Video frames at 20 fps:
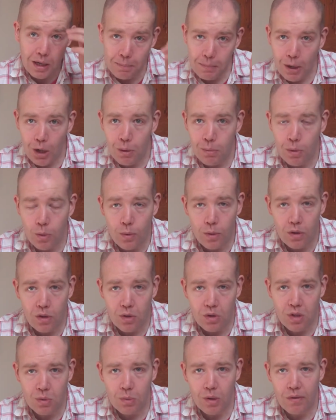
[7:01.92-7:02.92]
Nick Pope who
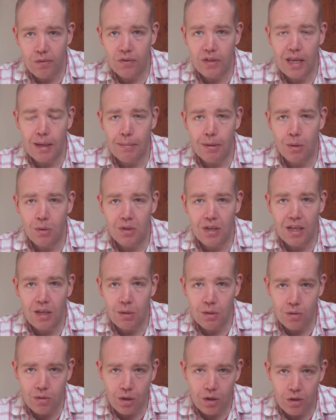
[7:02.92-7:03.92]
used to work for the MOD,
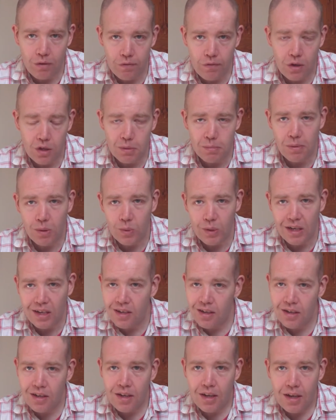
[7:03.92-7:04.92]
who's like Fox Mulder.
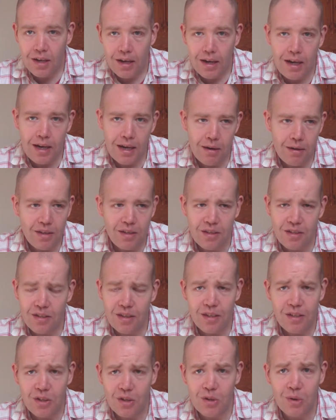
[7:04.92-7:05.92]

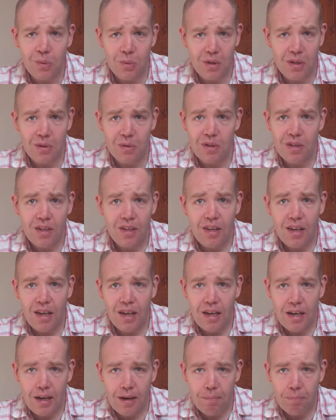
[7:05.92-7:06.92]
He's a cool dude.
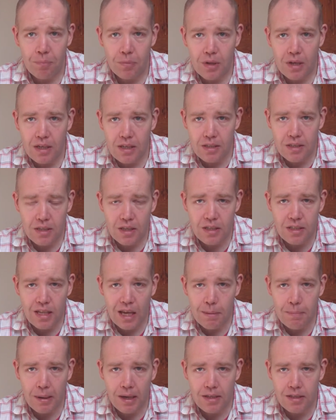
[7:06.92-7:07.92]
He's
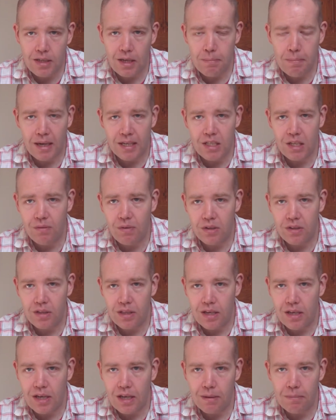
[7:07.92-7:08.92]
now basically massive on
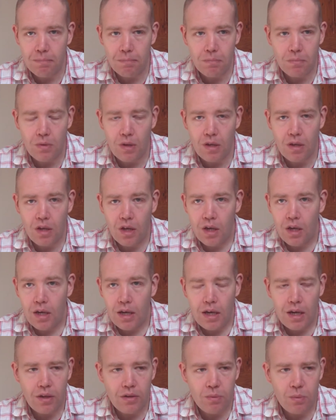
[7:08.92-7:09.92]
the
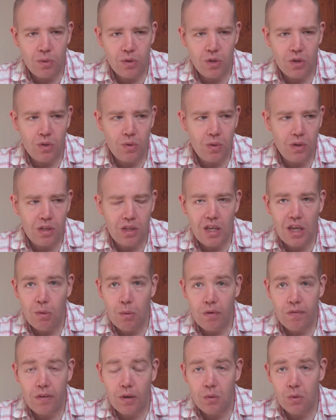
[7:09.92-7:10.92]
on what you call it, the
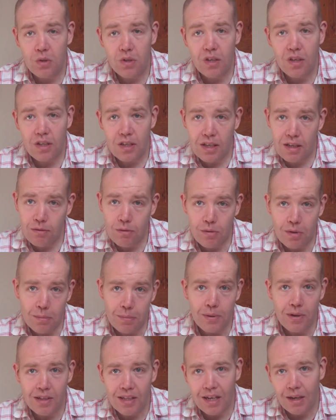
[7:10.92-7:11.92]
UFO circuit, if you want
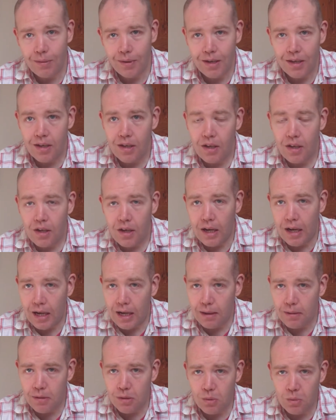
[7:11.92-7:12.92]
to put it that way.
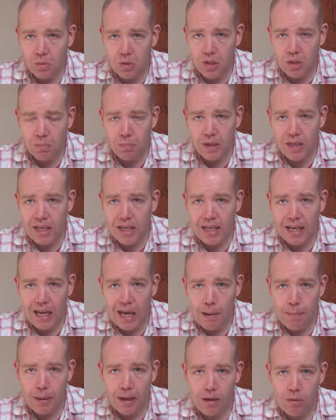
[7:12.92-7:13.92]
He's always speaking
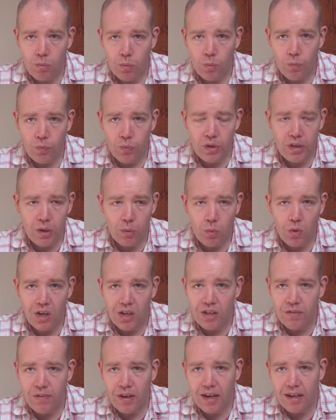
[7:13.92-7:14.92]
out about, you know,
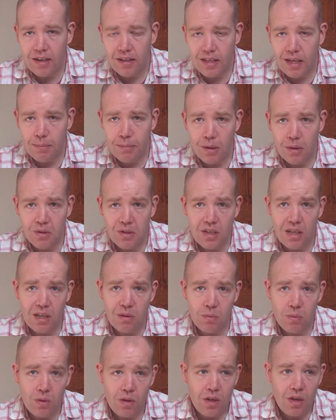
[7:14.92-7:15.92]
what he found at the MOD
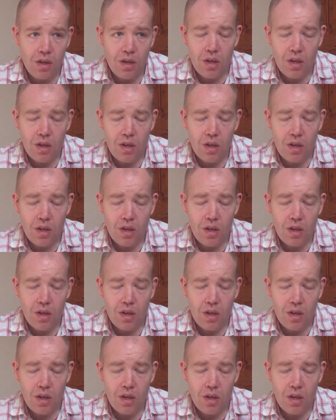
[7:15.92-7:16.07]
and